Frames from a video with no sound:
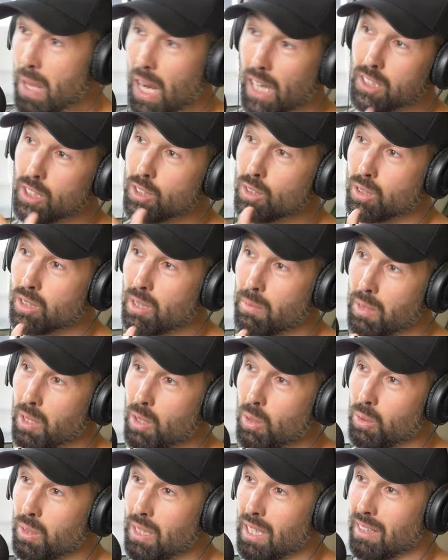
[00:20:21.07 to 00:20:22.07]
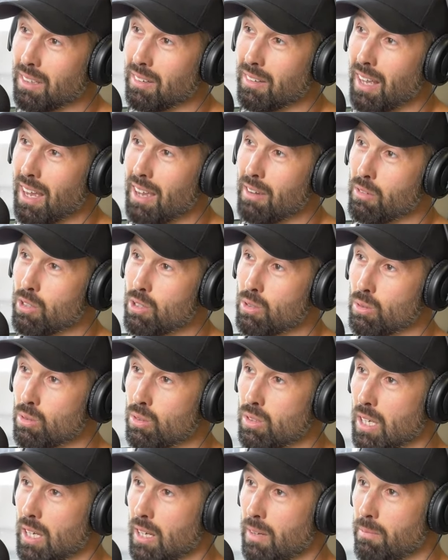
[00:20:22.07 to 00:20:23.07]
I actually saw something cool the other day, which
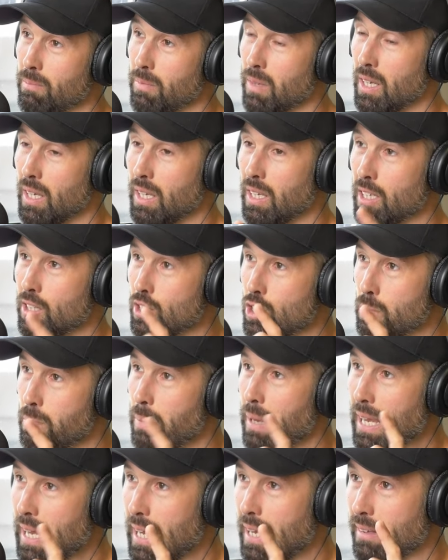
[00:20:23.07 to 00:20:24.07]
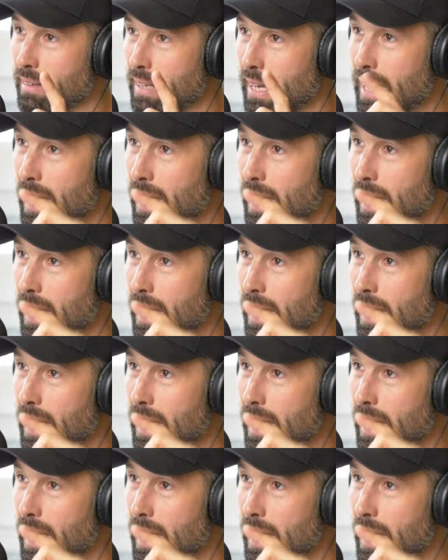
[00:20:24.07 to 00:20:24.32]
was in Japan,